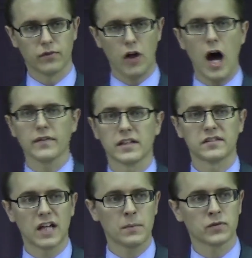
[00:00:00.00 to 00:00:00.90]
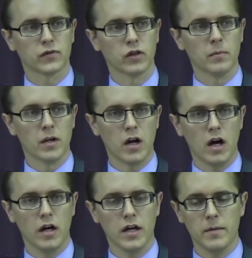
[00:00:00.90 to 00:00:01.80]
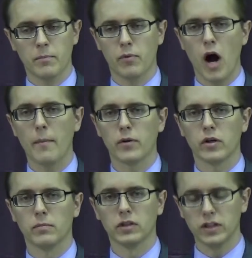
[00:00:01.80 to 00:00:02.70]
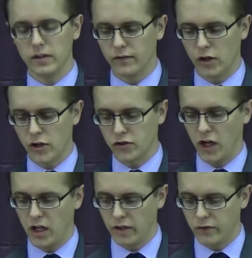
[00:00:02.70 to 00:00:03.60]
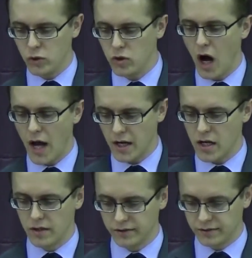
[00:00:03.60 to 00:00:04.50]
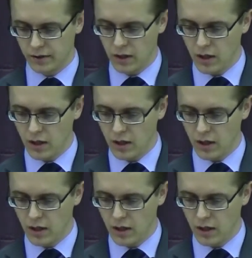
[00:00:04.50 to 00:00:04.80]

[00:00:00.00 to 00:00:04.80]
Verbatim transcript: thought that stems from an uh, improper belief or understanding of who God is.